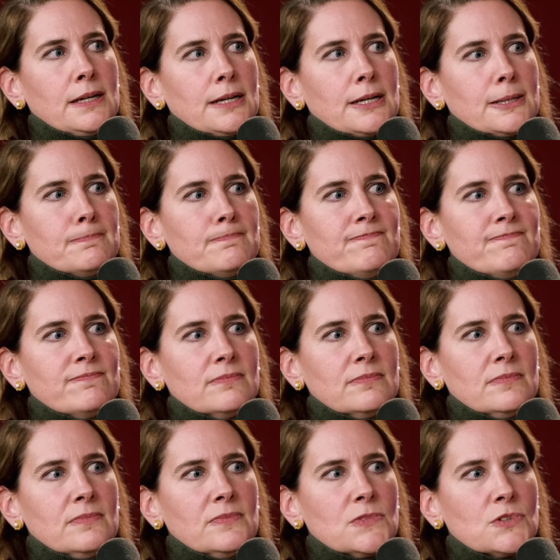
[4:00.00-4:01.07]
um,
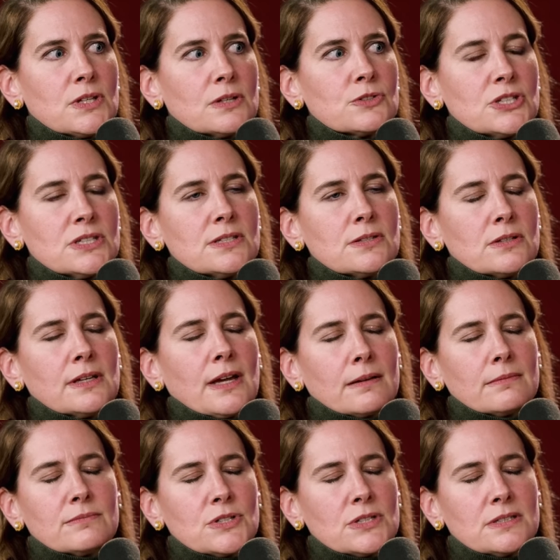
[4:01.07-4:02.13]
so she's
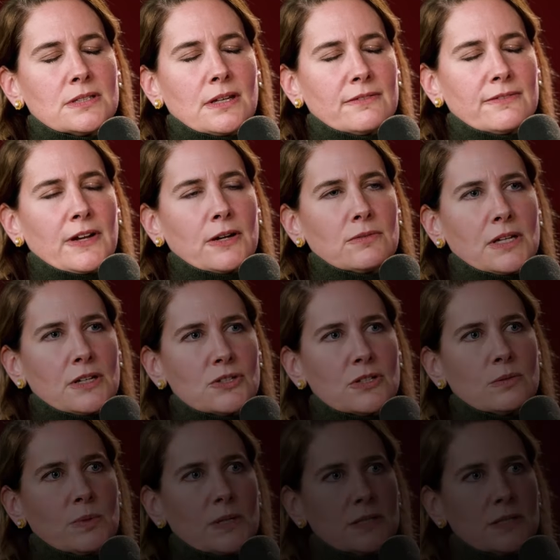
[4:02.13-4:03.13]
yeah, she's that foundation